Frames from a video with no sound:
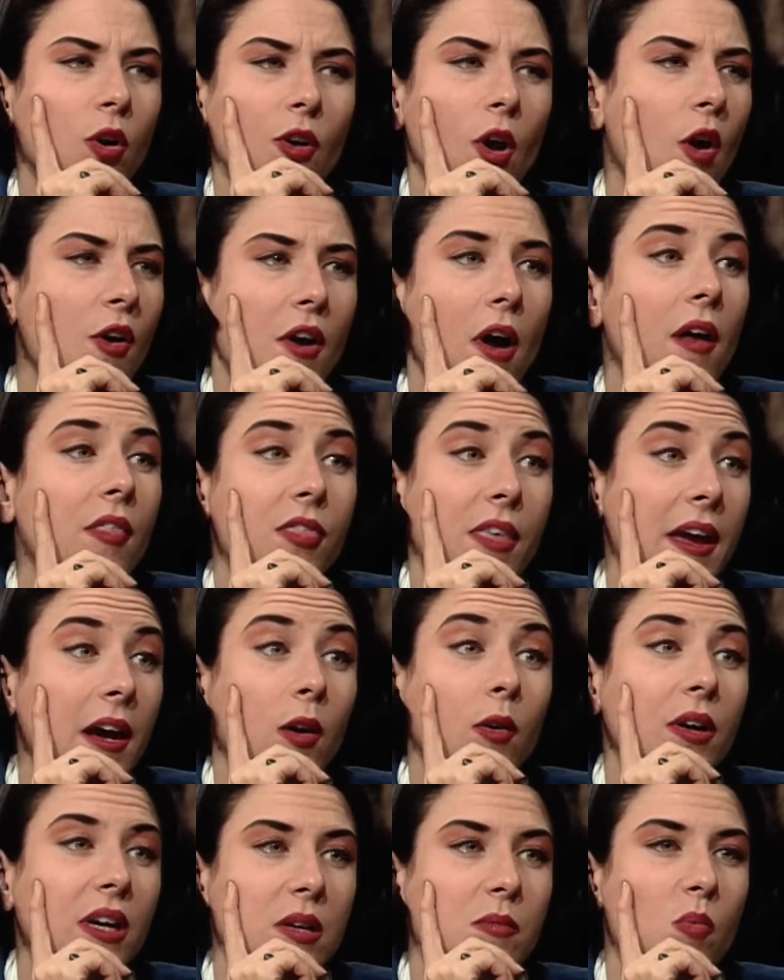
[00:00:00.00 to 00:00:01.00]
are not
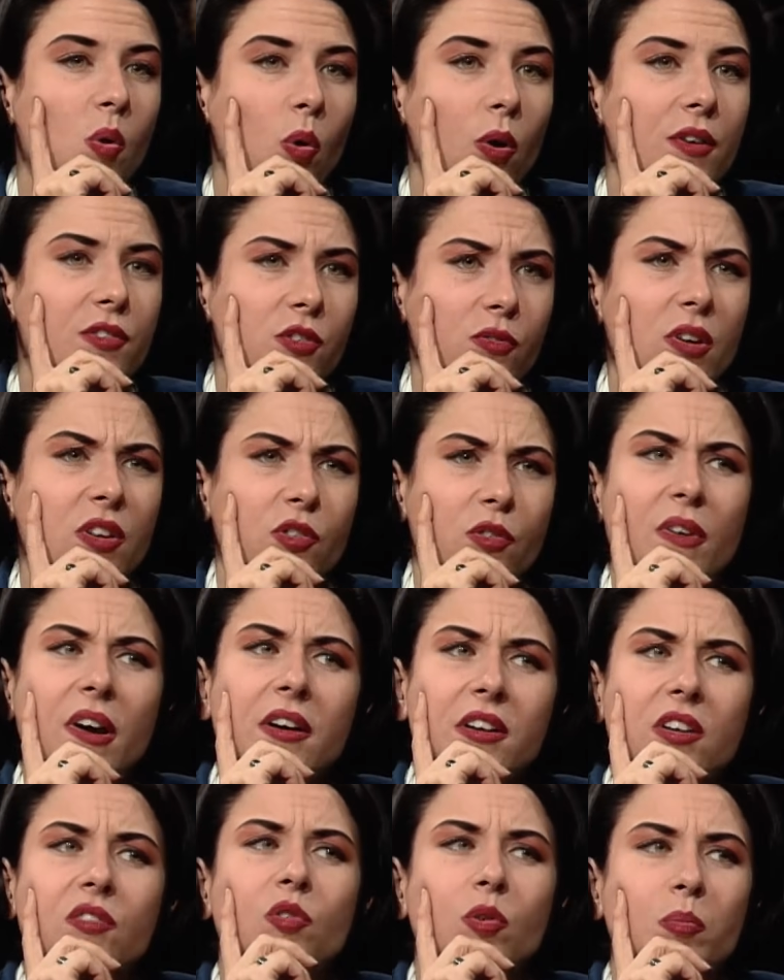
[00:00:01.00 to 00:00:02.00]
there anymore. It's a
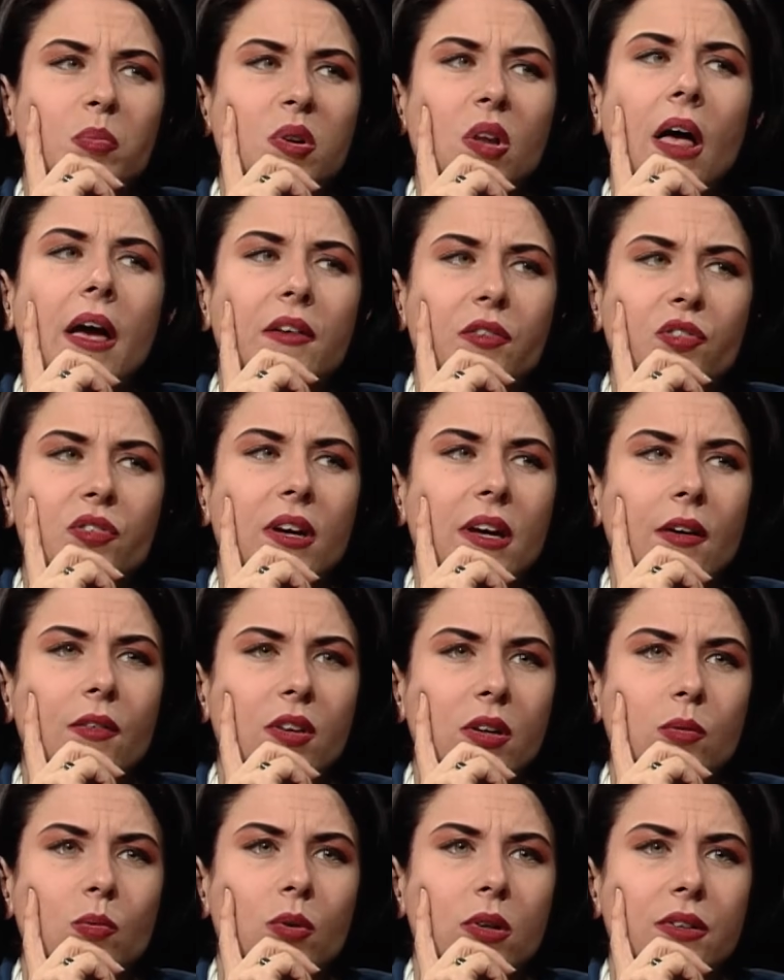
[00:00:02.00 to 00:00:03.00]
very different place
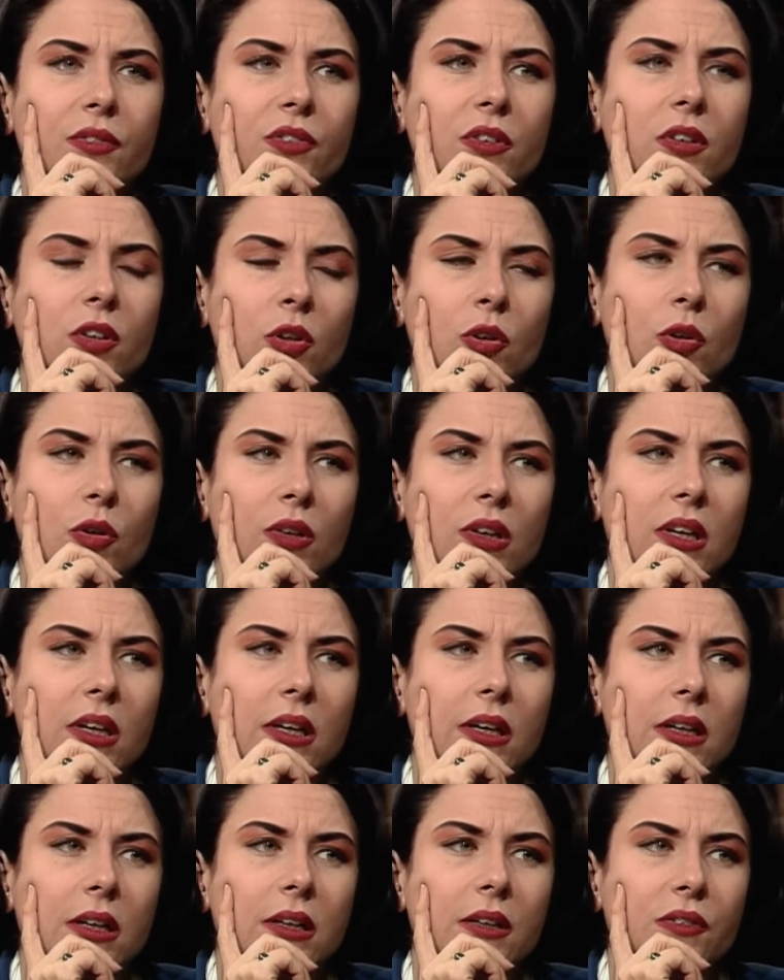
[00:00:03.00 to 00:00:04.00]
now than it was in the early
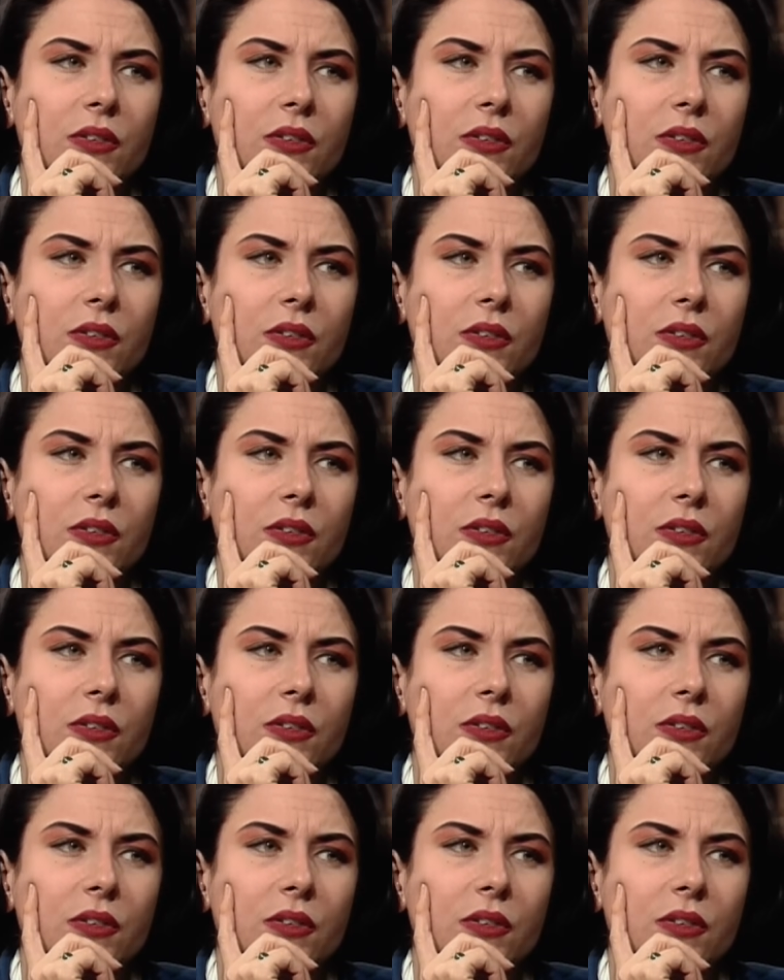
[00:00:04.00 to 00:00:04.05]
80s.